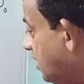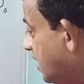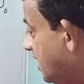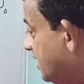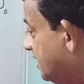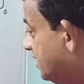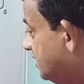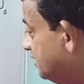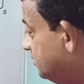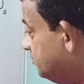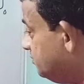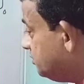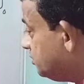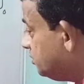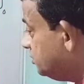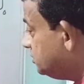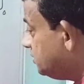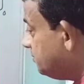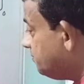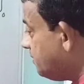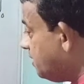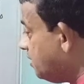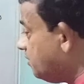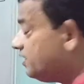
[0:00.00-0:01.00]
Why?
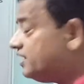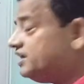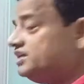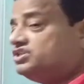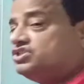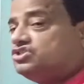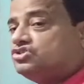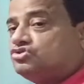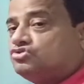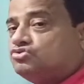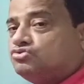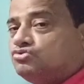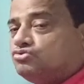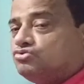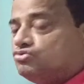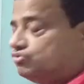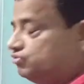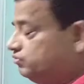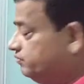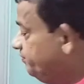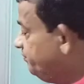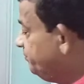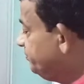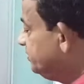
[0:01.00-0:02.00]
Because the power is
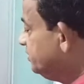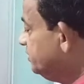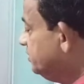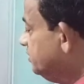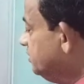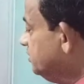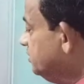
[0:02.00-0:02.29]
2